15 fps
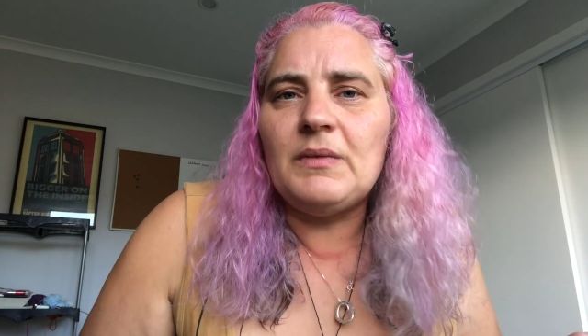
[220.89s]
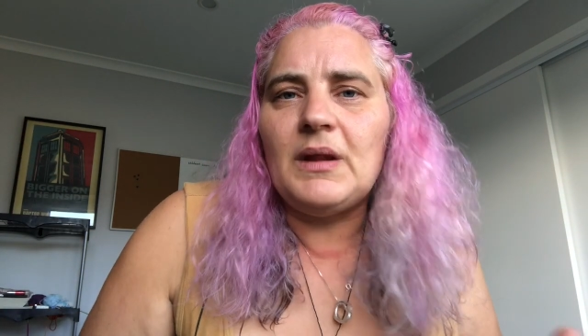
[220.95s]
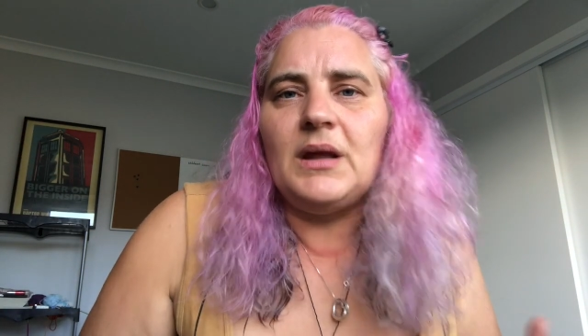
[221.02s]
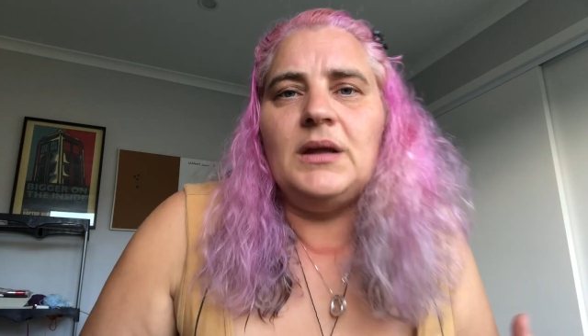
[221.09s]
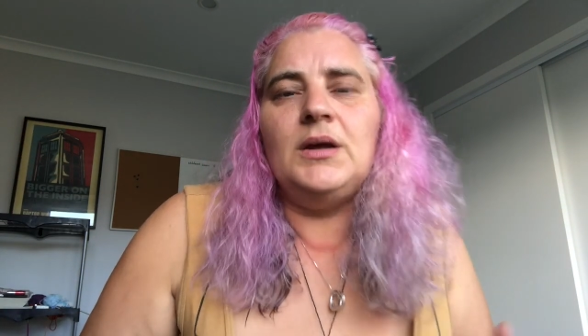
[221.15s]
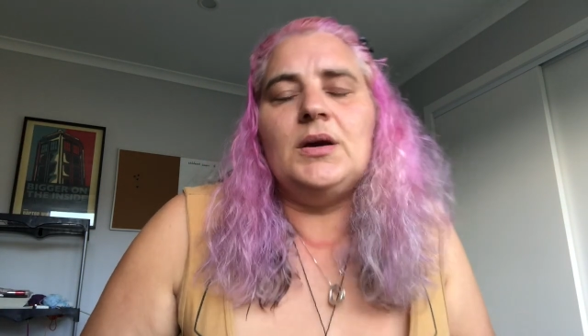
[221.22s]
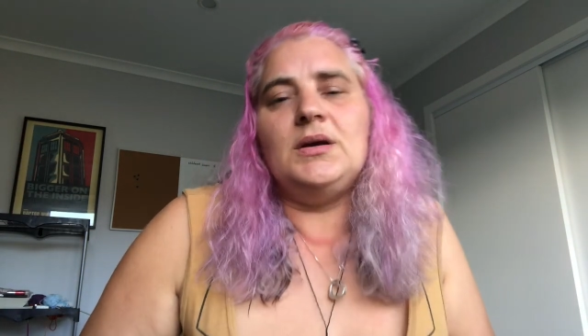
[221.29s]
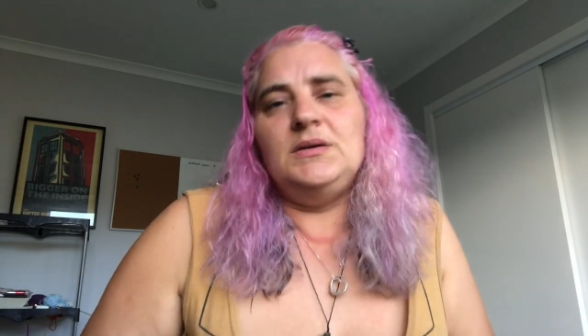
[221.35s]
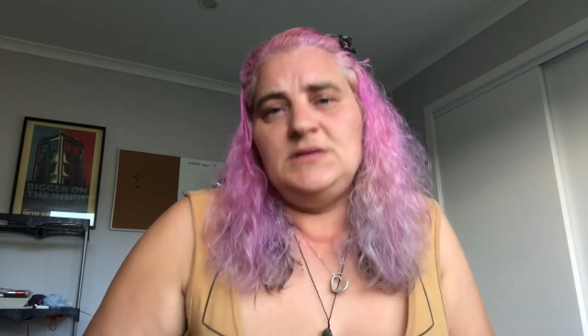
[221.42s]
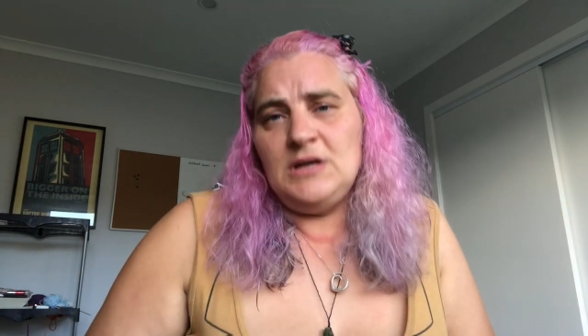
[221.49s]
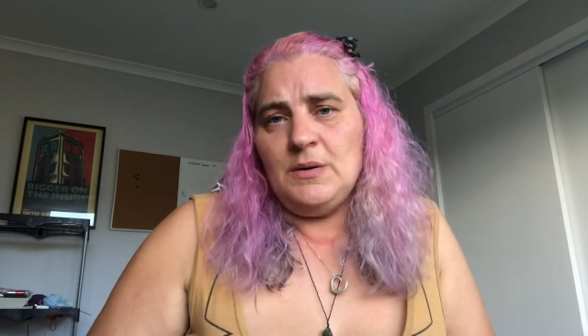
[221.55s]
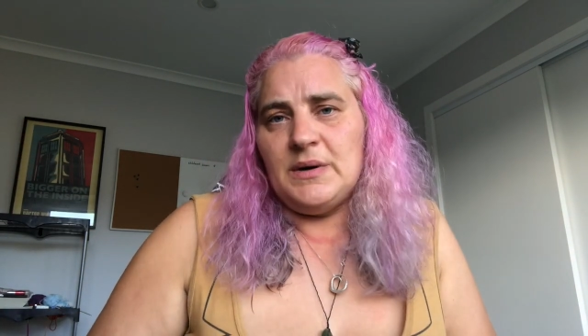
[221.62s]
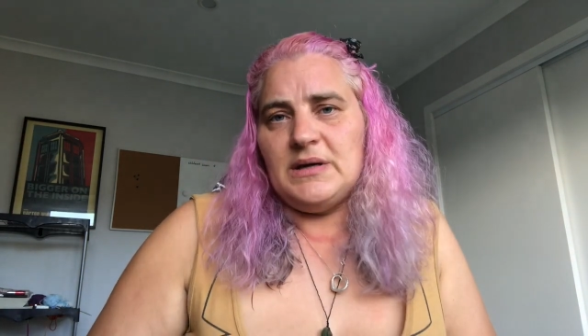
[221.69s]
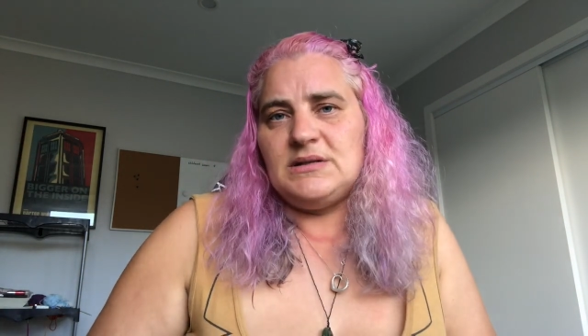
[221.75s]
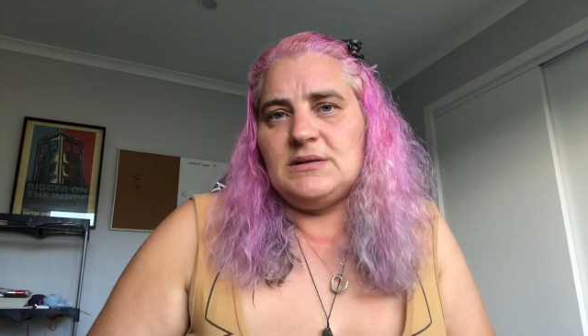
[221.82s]
you can
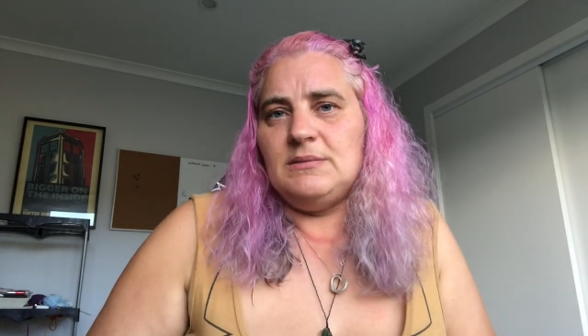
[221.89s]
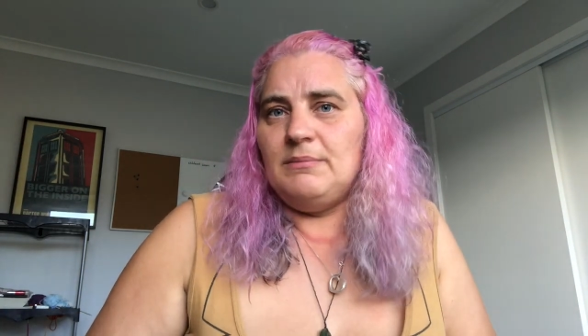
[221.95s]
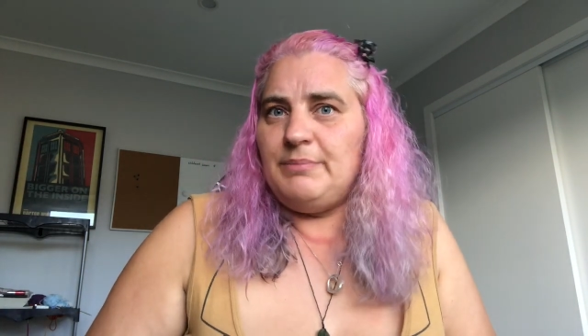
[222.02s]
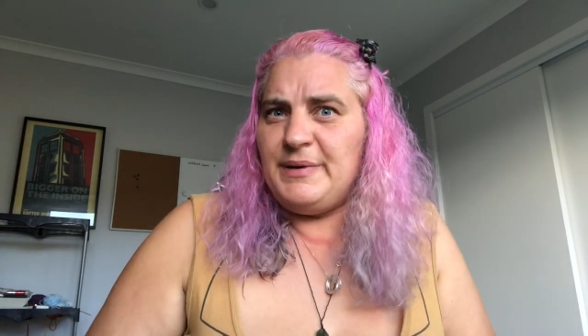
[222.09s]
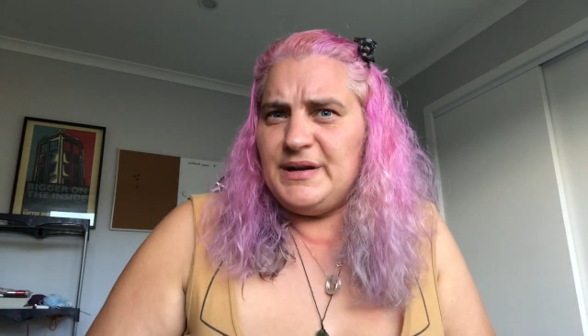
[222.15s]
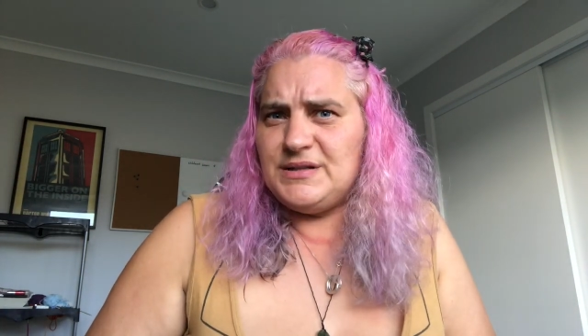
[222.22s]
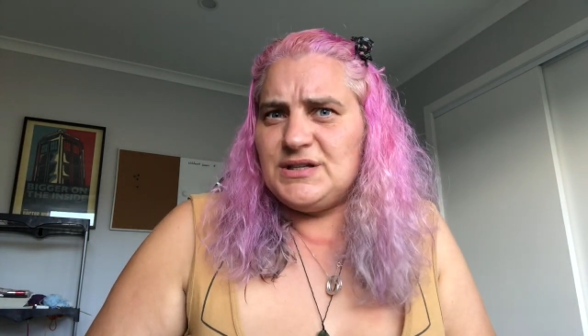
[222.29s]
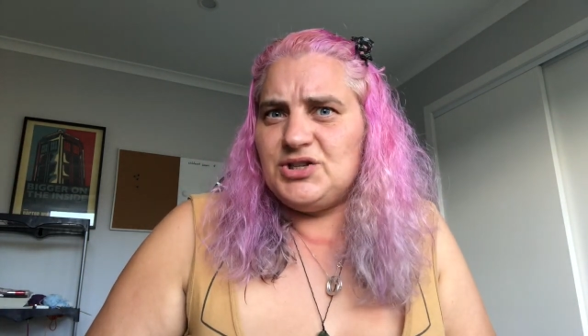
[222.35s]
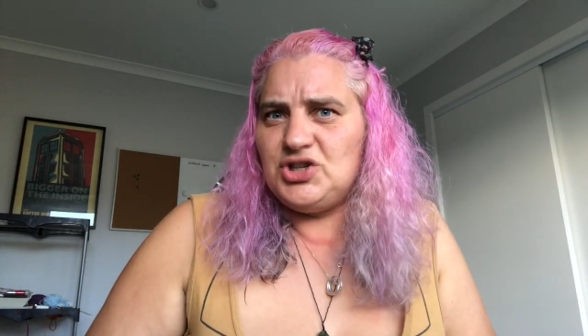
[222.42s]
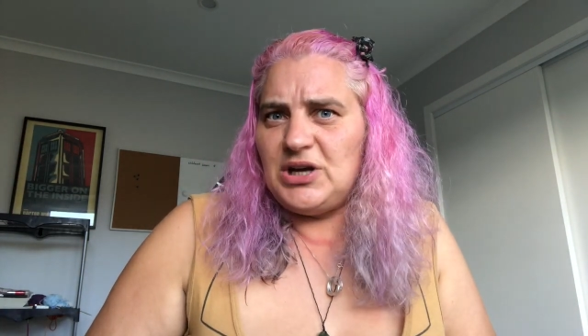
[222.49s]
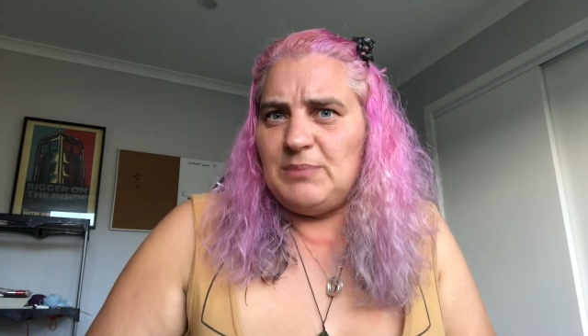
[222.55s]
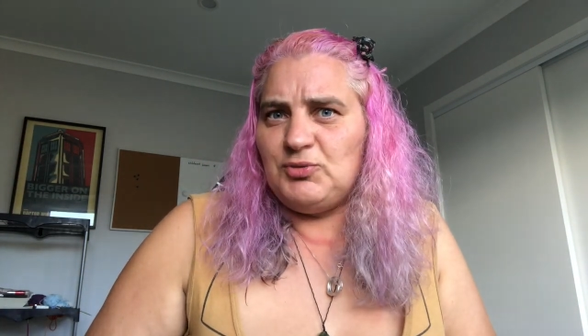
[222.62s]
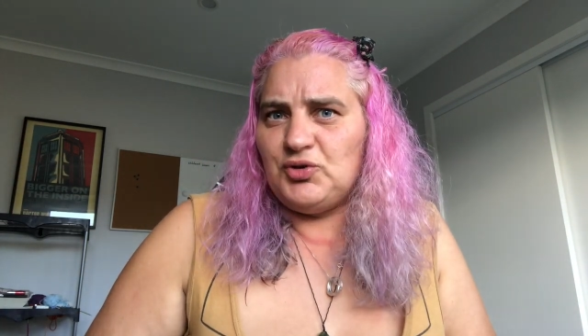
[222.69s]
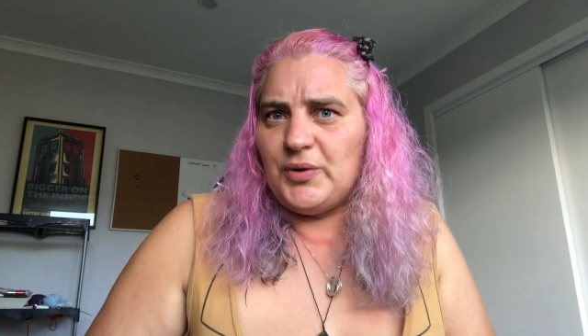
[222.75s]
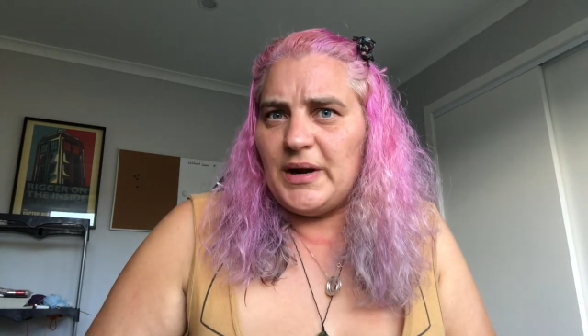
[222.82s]
do it, but it's a
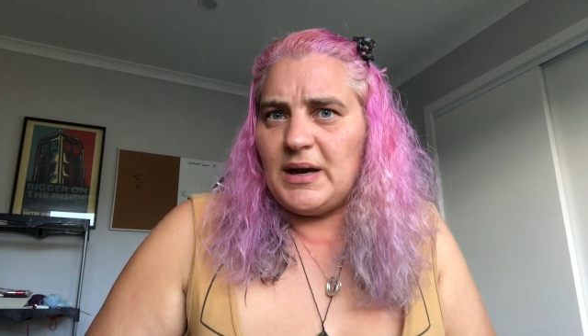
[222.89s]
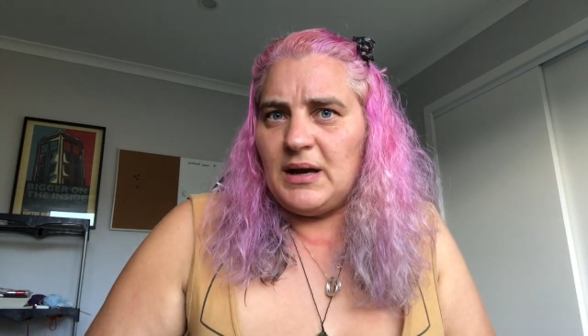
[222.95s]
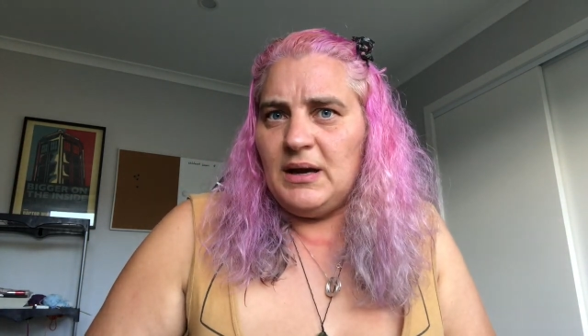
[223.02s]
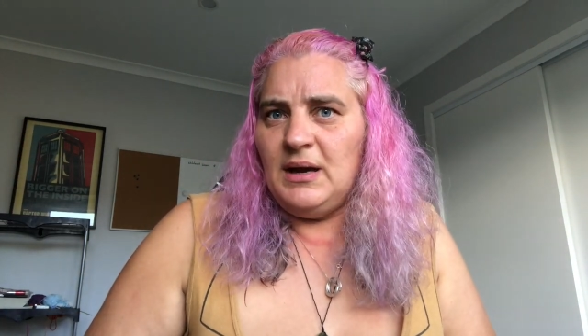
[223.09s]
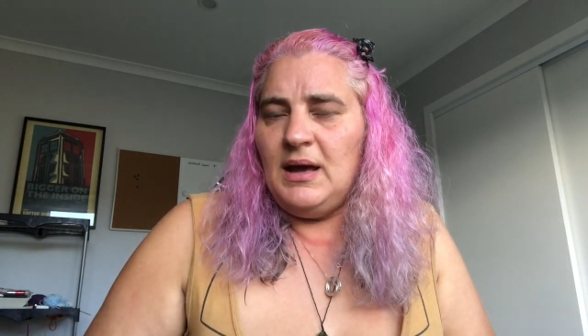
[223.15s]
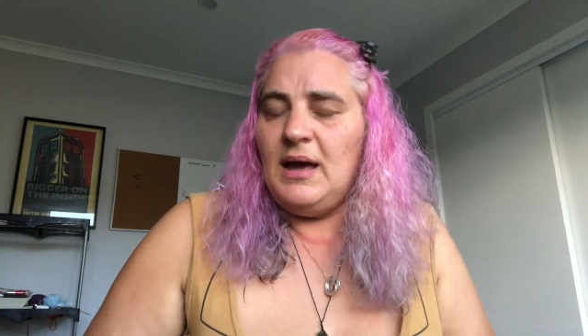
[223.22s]
cheap trick.